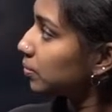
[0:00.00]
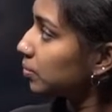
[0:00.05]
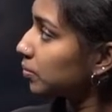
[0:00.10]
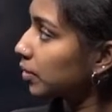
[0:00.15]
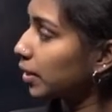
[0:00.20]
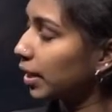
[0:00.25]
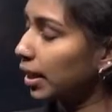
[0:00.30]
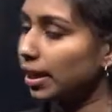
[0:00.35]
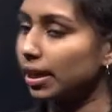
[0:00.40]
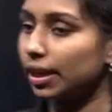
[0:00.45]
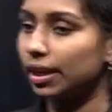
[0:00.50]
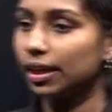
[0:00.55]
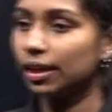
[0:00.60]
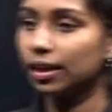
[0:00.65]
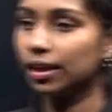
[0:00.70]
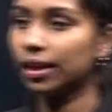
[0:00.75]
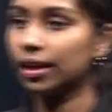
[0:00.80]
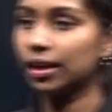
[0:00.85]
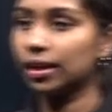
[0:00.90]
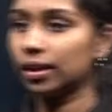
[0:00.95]
Okay.
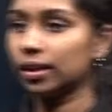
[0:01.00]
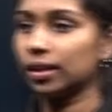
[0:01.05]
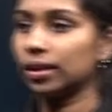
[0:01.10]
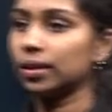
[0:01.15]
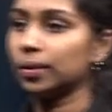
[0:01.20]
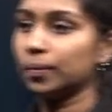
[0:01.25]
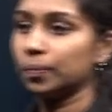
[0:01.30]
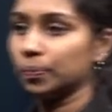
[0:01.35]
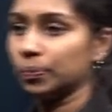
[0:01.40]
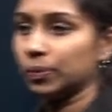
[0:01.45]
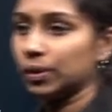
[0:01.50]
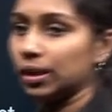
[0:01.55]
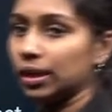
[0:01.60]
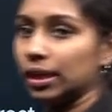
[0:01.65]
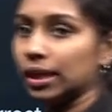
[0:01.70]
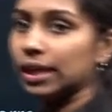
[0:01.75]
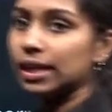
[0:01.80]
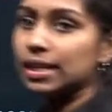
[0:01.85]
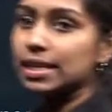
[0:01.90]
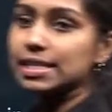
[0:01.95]

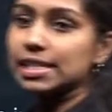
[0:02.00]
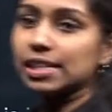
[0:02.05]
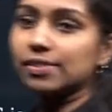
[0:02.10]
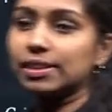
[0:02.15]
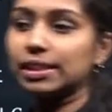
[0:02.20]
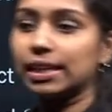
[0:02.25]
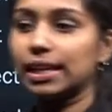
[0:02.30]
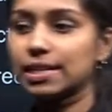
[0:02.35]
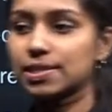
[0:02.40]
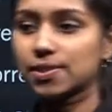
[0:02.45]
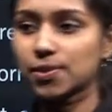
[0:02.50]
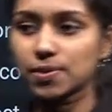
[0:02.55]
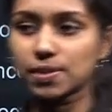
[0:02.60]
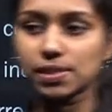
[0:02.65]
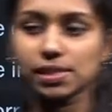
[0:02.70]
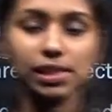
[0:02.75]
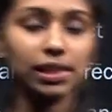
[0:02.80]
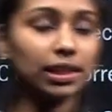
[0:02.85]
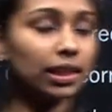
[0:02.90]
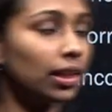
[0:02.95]
Here is our next
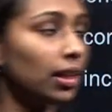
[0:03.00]
question.